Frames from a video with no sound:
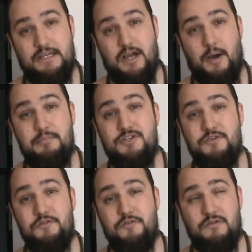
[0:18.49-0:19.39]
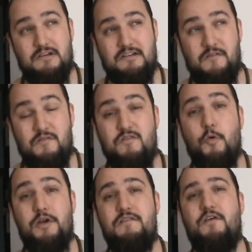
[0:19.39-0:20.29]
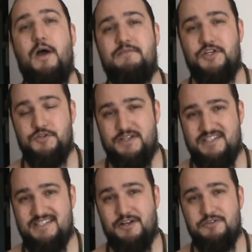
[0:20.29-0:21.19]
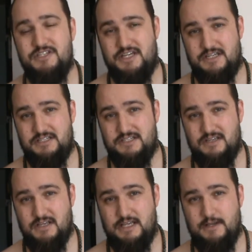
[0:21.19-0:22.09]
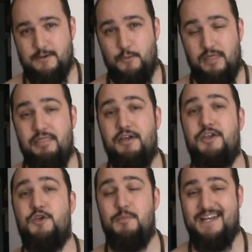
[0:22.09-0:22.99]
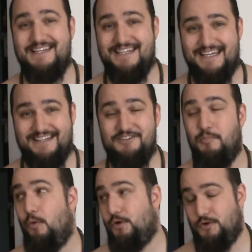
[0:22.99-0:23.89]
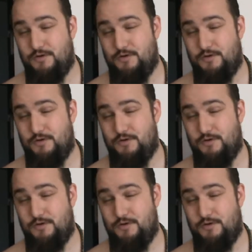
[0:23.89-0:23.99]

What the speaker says: up to 45 degrees Celsius with the humidity tomorrow.